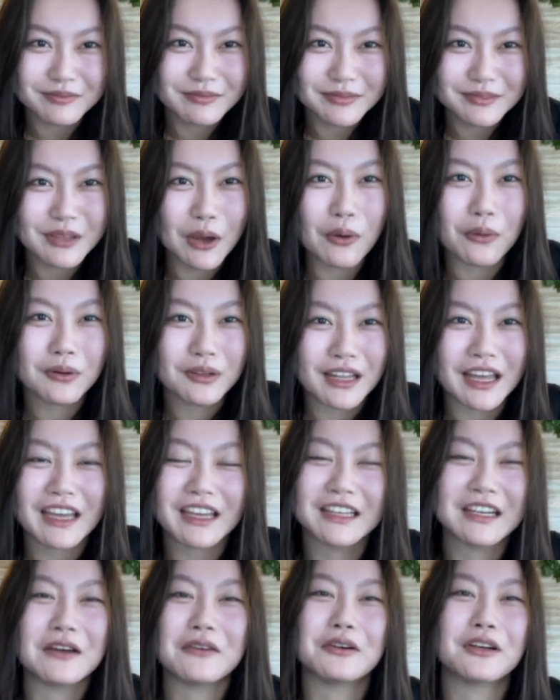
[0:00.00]
don't like
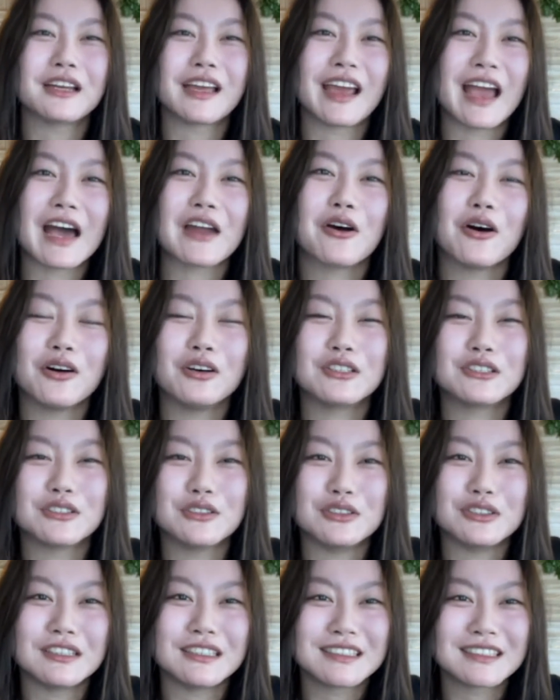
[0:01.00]
networking at all.
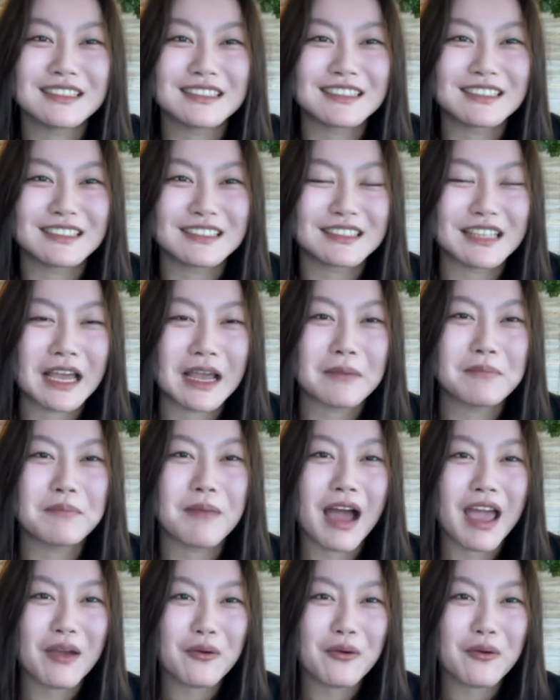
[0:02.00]
So this is just like my